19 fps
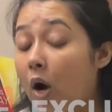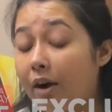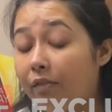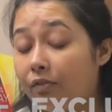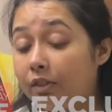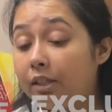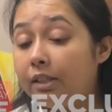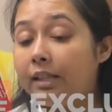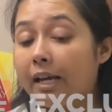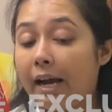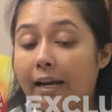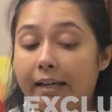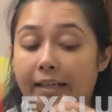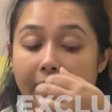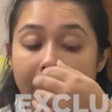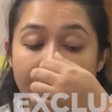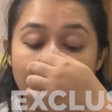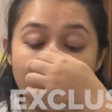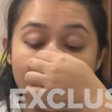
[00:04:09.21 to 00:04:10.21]
after that
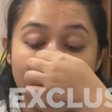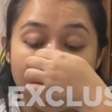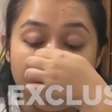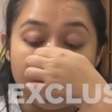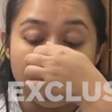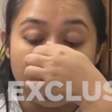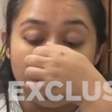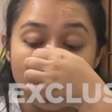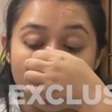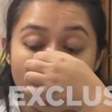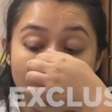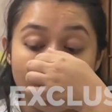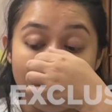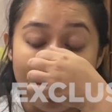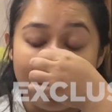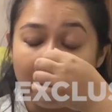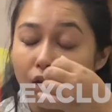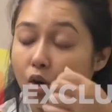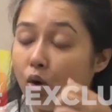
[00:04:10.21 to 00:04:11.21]
they invited me to
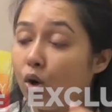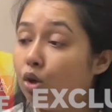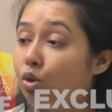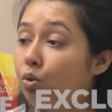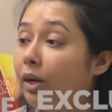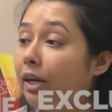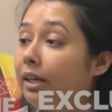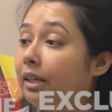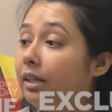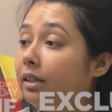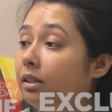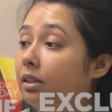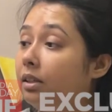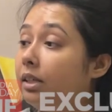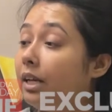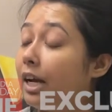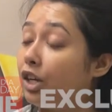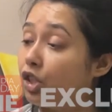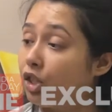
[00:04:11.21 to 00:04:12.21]
bangalore to attend
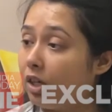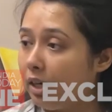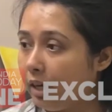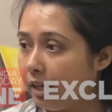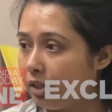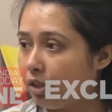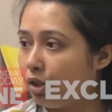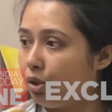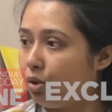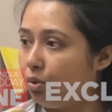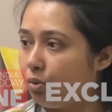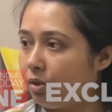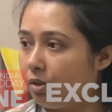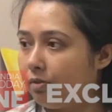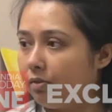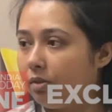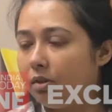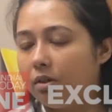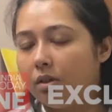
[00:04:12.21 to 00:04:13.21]
the national executive